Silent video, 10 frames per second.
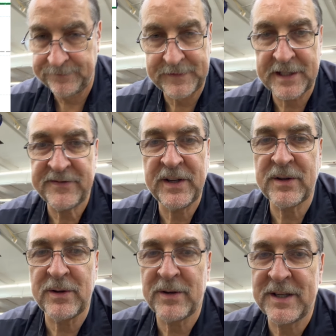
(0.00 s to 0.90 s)
this
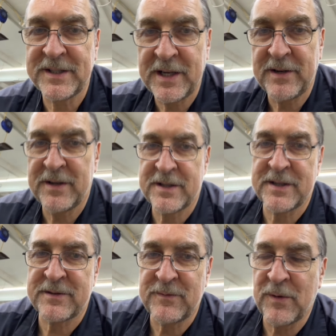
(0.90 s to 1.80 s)
vehicle will continue to
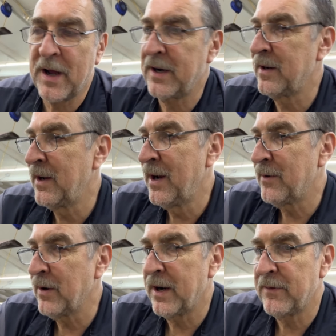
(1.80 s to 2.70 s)
just run,
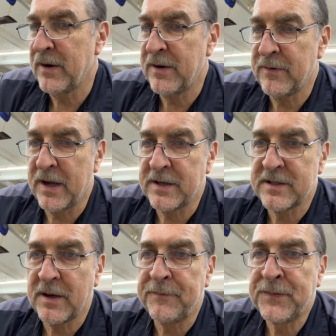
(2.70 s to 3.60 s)
run and run and run.
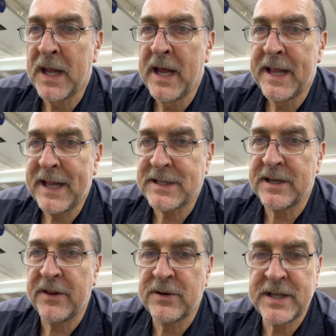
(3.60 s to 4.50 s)
So that's
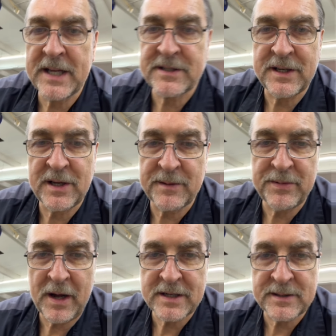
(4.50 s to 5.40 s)
another test that you could
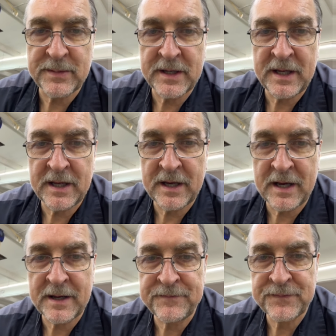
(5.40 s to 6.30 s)
possibly,
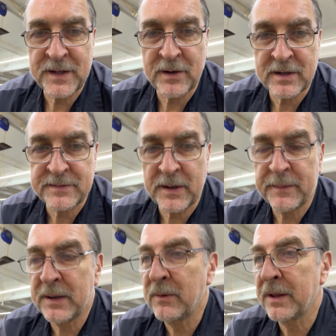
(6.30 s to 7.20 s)
uh, you know,
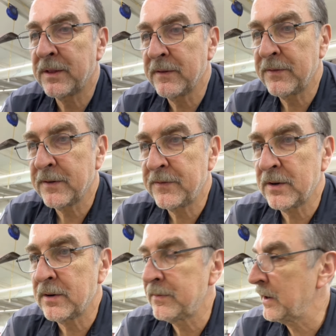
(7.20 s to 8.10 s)
experiment with if, if
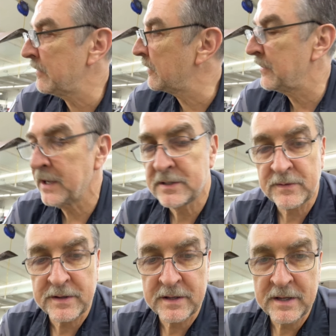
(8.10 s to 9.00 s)
you're ever faced with